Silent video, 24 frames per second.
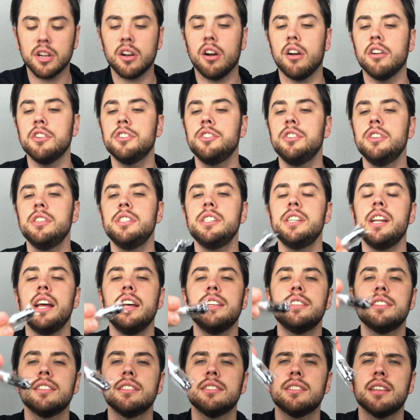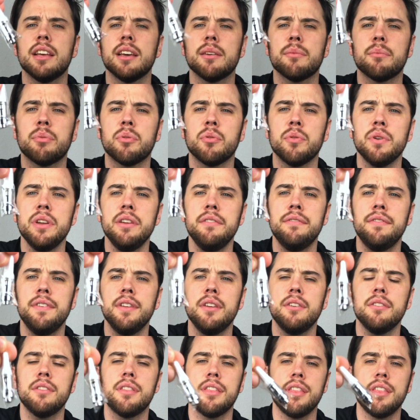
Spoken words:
of the cartridge, it has this like pre-filled